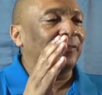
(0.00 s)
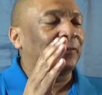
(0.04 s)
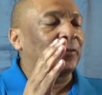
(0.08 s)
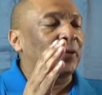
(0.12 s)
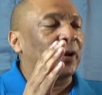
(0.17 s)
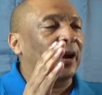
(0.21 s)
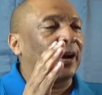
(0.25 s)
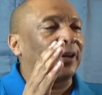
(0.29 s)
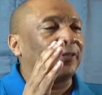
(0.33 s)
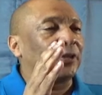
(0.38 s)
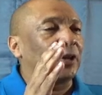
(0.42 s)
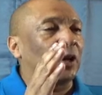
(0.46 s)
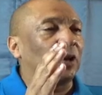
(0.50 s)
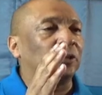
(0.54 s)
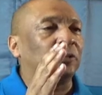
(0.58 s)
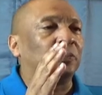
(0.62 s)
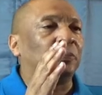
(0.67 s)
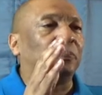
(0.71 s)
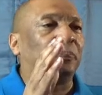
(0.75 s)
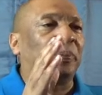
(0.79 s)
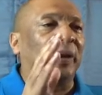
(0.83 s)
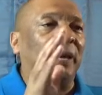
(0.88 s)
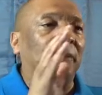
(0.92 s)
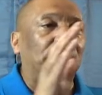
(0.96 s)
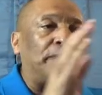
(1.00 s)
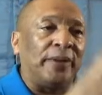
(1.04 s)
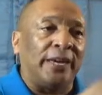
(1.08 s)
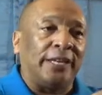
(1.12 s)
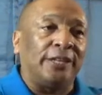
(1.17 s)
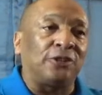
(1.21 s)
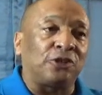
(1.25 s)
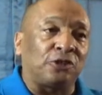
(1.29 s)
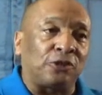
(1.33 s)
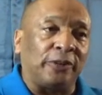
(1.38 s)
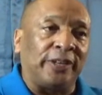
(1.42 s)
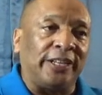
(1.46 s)
far as those big
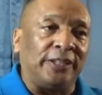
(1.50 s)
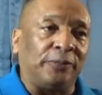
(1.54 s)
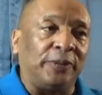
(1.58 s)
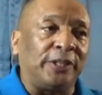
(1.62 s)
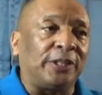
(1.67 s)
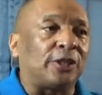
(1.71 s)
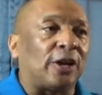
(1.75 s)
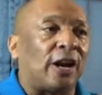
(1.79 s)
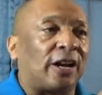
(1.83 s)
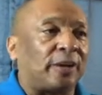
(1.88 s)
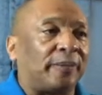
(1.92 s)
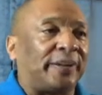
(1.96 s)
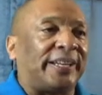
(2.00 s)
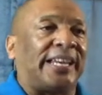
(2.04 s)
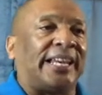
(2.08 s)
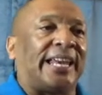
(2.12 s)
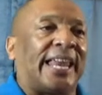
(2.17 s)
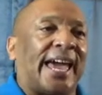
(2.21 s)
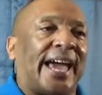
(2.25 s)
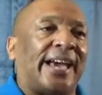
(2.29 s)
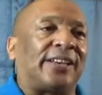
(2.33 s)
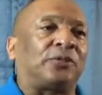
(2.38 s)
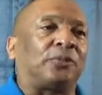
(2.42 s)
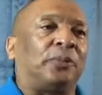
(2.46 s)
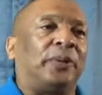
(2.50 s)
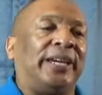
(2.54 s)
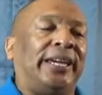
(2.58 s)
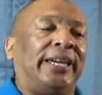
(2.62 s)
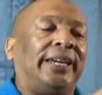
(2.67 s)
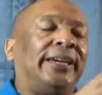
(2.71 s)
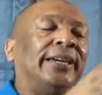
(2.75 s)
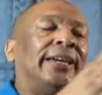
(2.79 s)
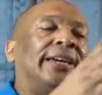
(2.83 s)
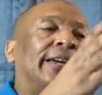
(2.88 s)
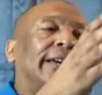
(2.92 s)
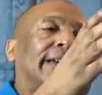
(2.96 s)
ministries, we talked about it last
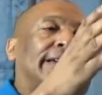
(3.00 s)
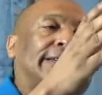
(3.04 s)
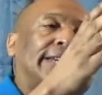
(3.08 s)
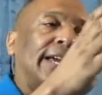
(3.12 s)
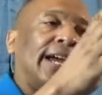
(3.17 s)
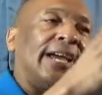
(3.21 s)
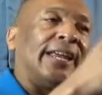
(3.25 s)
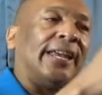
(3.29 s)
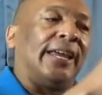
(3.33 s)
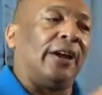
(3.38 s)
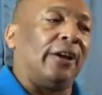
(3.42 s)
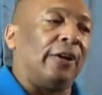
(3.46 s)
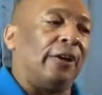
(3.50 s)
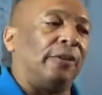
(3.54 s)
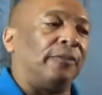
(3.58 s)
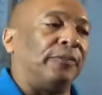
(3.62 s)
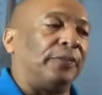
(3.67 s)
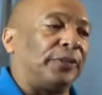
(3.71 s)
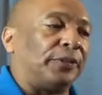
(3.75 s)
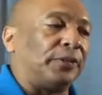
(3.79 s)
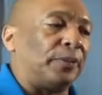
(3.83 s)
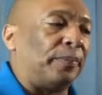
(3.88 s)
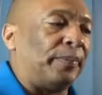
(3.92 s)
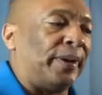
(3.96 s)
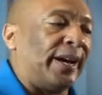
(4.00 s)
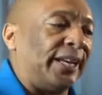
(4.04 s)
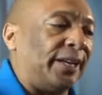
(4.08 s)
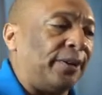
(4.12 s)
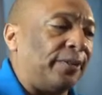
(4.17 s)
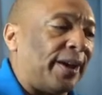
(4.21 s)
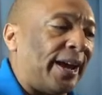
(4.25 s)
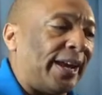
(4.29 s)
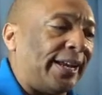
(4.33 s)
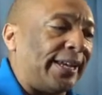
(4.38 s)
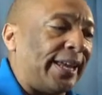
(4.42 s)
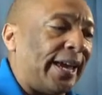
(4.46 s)
week. Yeah, they're hurting for some money
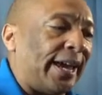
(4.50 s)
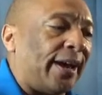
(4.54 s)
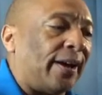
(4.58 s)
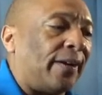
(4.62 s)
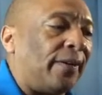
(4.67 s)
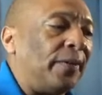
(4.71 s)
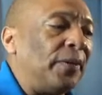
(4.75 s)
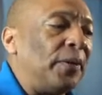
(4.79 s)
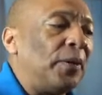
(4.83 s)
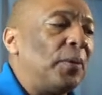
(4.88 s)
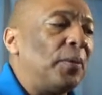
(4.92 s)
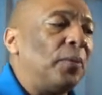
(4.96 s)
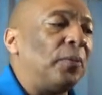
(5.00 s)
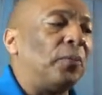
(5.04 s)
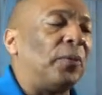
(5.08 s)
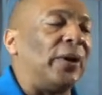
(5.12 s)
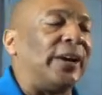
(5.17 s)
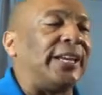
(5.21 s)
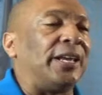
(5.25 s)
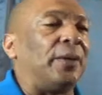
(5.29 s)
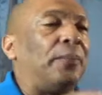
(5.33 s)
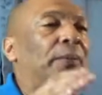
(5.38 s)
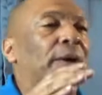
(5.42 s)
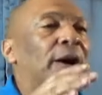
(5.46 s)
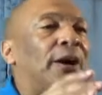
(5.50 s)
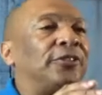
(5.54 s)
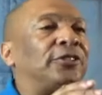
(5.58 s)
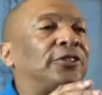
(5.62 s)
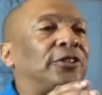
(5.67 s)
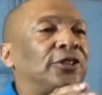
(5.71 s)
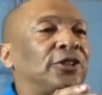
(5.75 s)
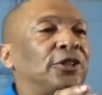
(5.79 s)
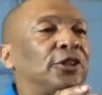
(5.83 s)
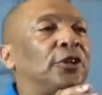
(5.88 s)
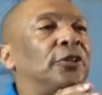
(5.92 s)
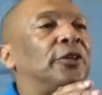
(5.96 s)
right now. What they're supposed
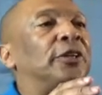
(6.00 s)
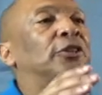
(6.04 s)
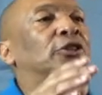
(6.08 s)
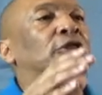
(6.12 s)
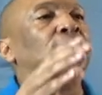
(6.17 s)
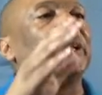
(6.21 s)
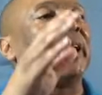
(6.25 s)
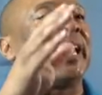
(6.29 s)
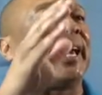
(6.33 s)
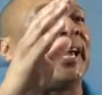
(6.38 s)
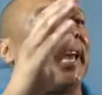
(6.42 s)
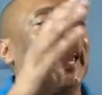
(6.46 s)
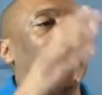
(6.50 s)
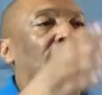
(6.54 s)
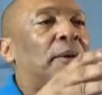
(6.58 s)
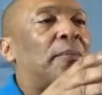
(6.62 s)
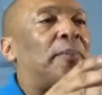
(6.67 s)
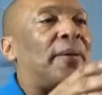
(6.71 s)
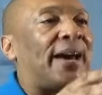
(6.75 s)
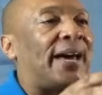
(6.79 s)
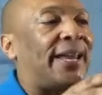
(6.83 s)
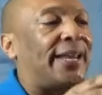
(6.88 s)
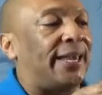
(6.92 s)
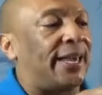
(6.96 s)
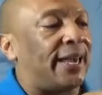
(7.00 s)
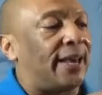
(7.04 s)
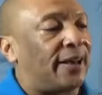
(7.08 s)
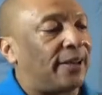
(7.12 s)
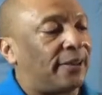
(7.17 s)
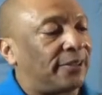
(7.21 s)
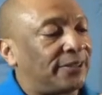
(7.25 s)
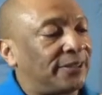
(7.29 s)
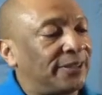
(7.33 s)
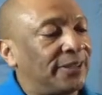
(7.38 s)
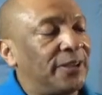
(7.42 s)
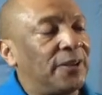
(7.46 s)
to do is do like everybody
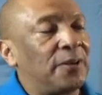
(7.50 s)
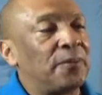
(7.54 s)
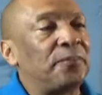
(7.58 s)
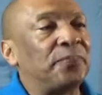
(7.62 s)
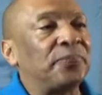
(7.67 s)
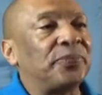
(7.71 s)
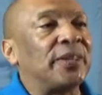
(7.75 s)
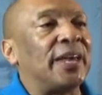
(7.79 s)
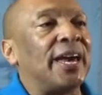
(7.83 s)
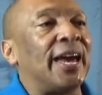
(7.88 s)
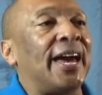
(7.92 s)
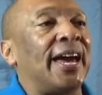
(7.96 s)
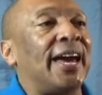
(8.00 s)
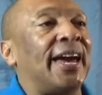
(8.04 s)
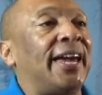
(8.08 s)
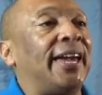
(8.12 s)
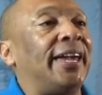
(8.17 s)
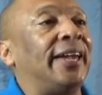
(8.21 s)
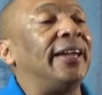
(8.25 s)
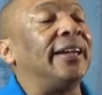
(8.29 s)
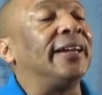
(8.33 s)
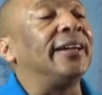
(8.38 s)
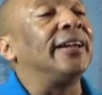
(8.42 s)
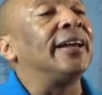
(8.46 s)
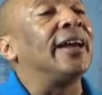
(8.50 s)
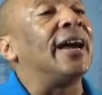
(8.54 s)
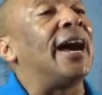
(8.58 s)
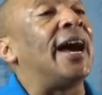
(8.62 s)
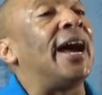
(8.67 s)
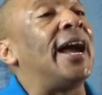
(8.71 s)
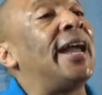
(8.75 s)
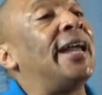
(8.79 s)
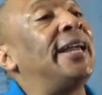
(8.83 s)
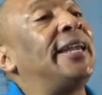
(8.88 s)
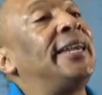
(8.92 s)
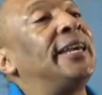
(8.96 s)
else. Hey,
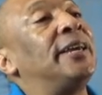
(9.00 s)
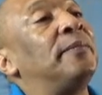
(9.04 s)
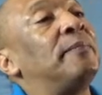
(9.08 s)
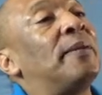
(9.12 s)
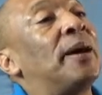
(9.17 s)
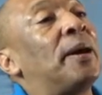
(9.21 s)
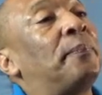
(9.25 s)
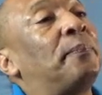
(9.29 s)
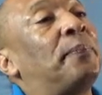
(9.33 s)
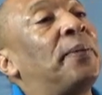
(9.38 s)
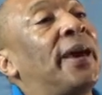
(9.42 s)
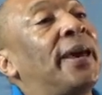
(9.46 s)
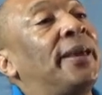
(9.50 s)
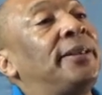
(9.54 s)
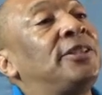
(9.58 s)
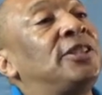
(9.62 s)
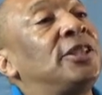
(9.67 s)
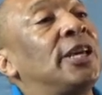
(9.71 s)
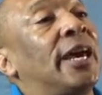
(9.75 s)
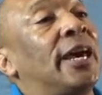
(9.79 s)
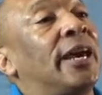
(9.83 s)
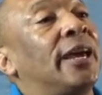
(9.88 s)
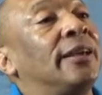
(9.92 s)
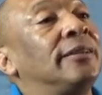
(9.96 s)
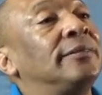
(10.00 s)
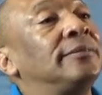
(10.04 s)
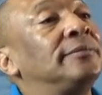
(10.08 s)
I ain't getting my paycheck.